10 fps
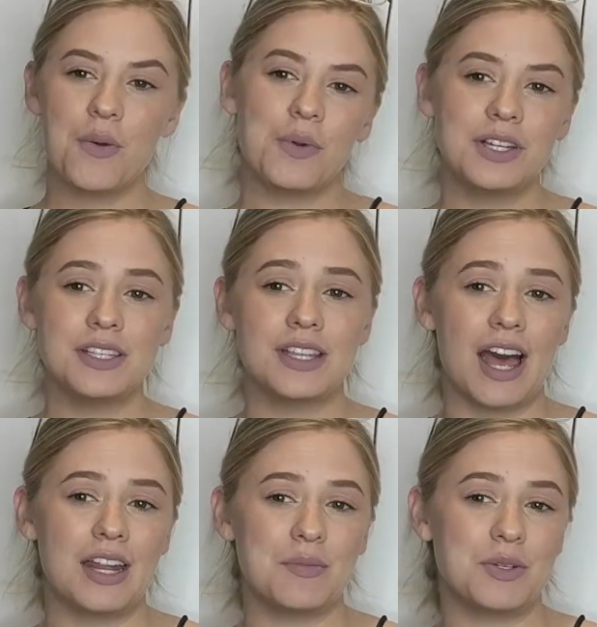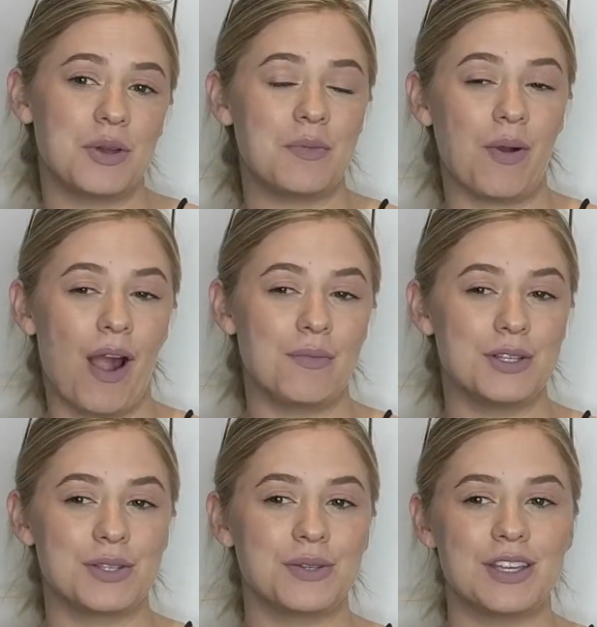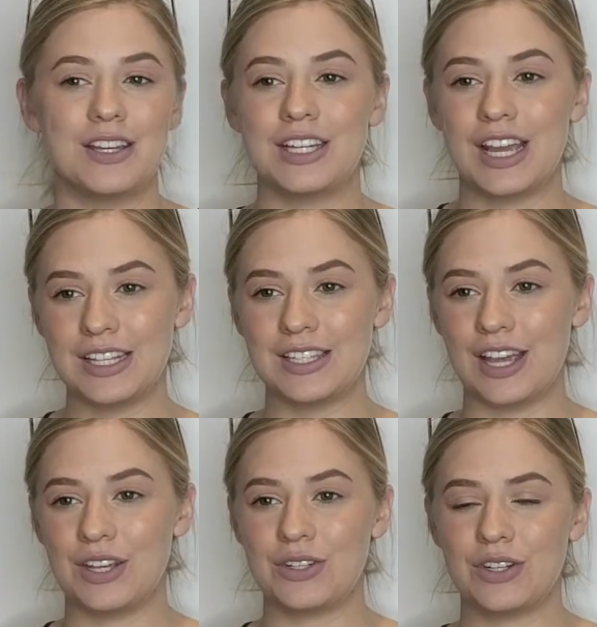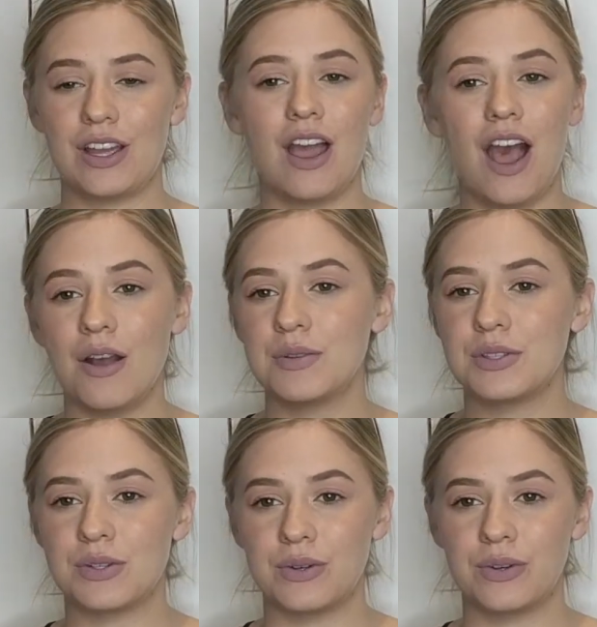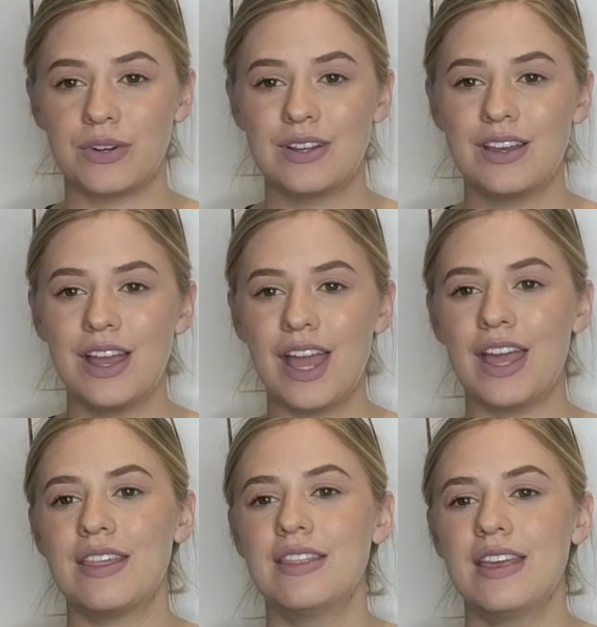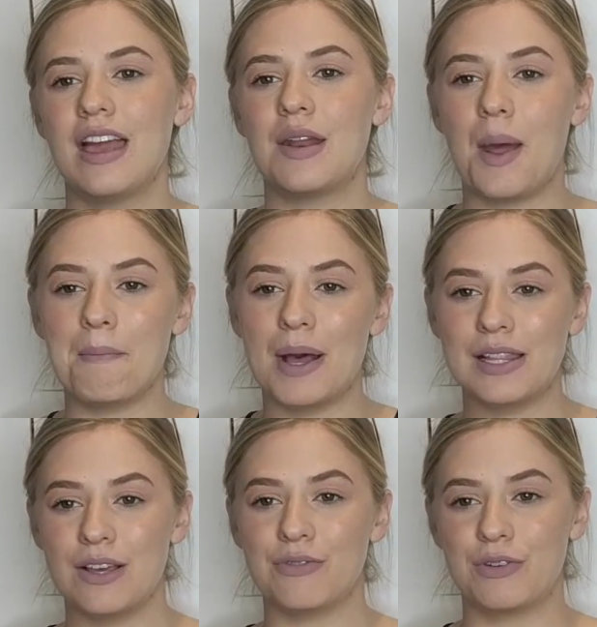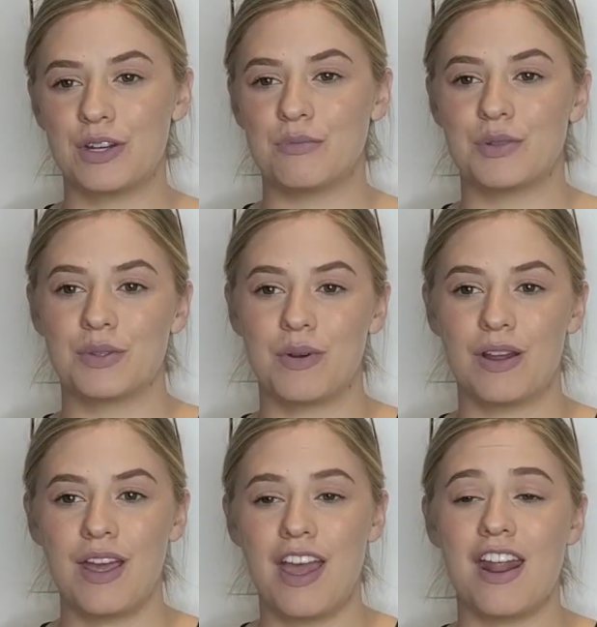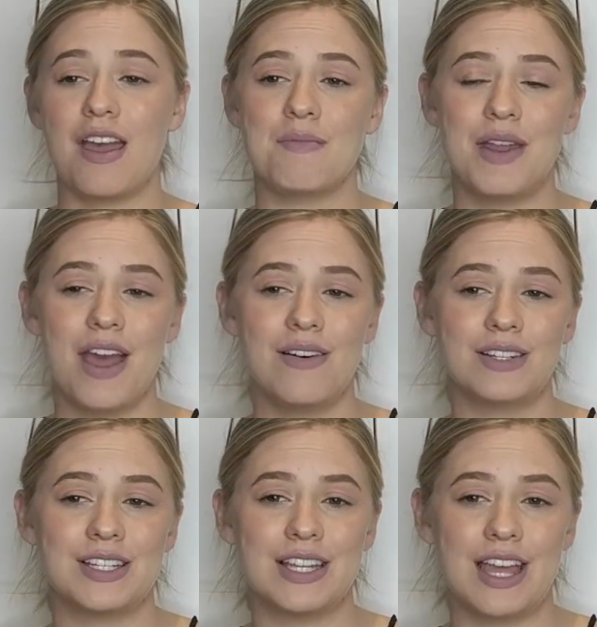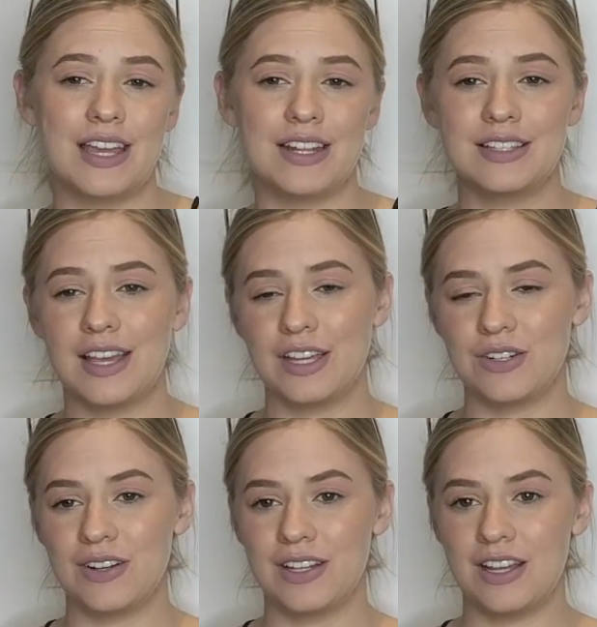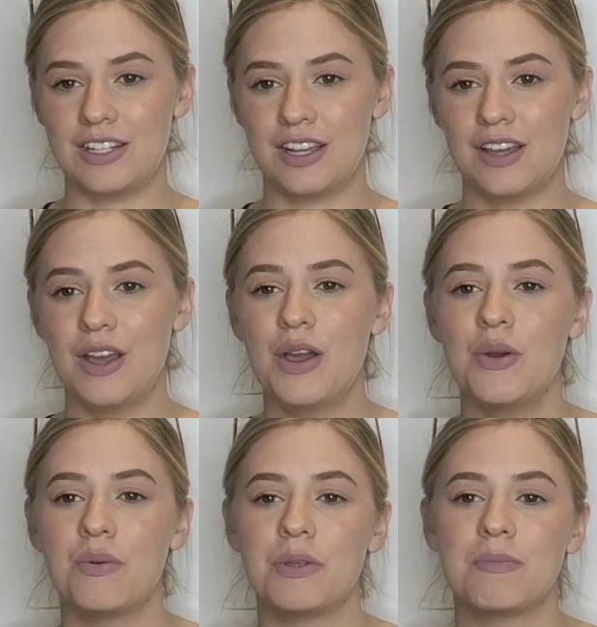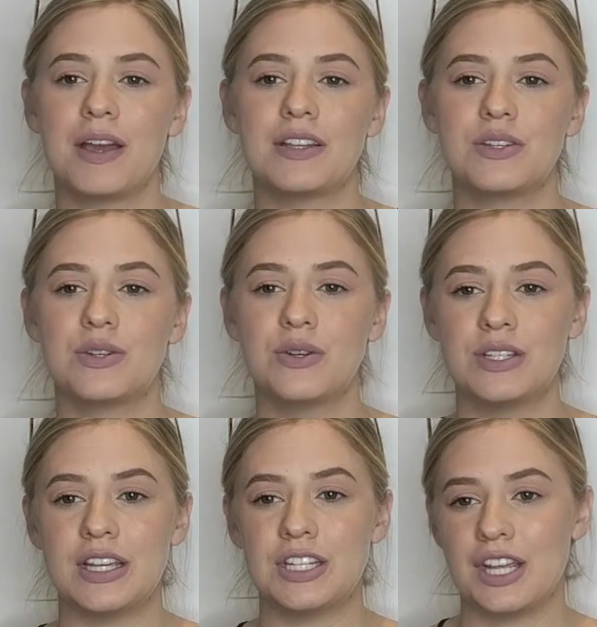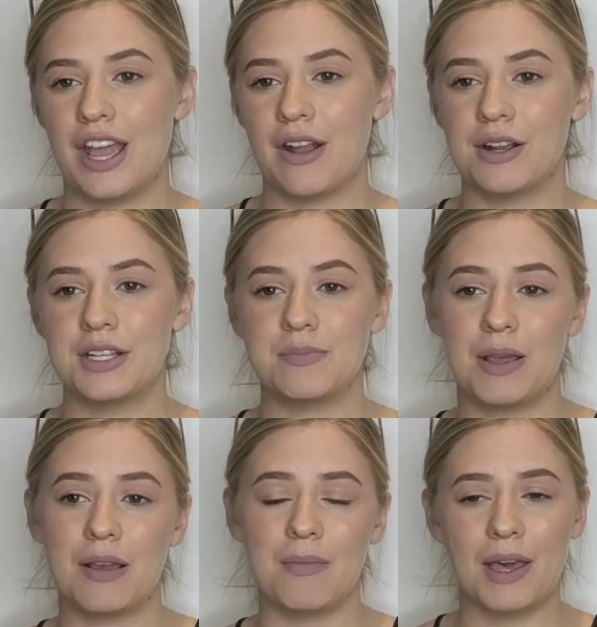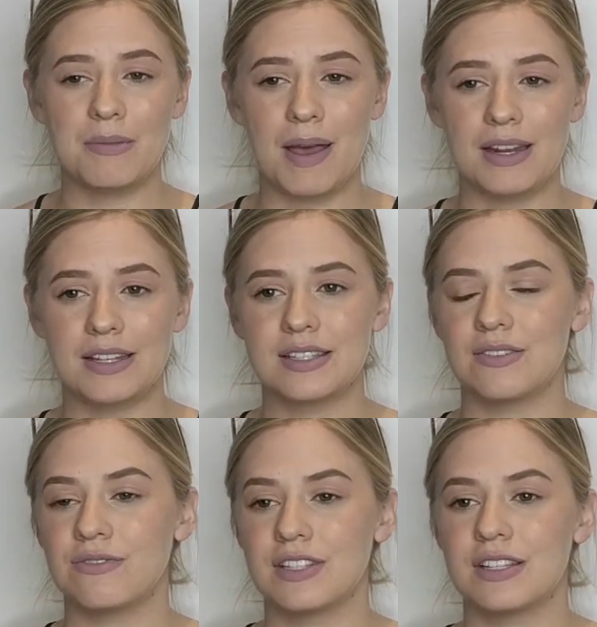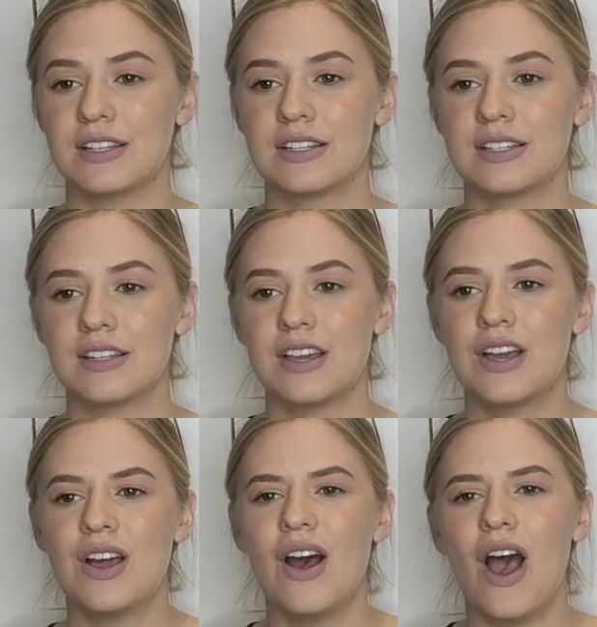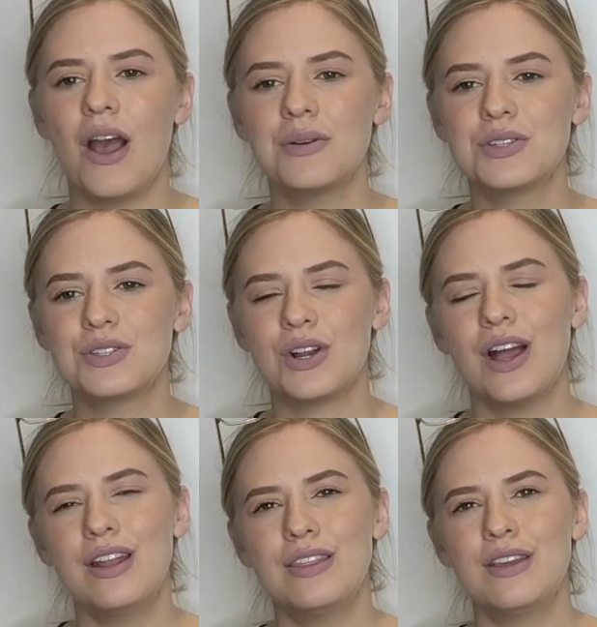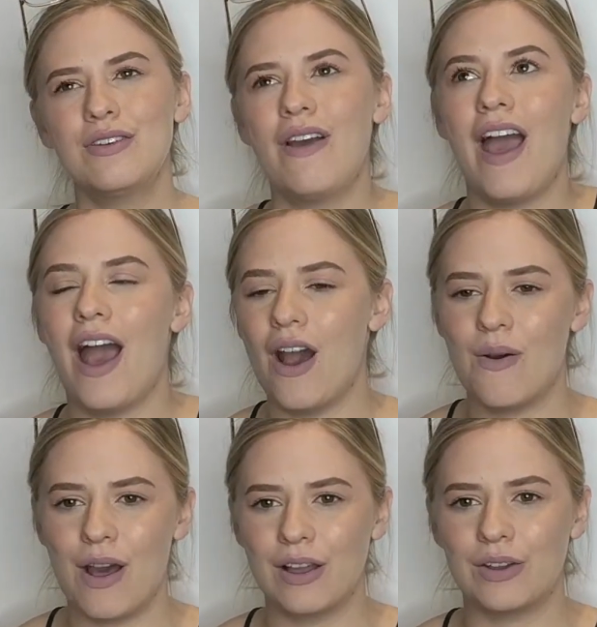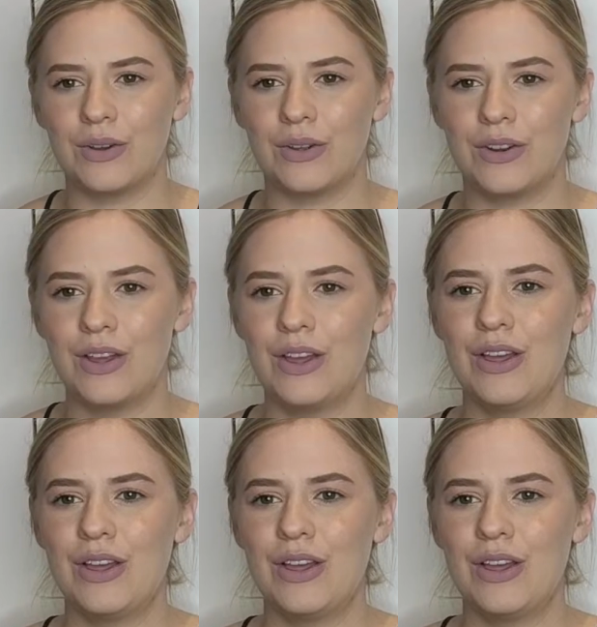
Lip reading: When deciding between primary school teaching and secondary, I was torn. In the end, my love for numbers won, and I am now undertaking secondary teaching, with my two teaching areas being mathematics and physics. I was trying to think of how I could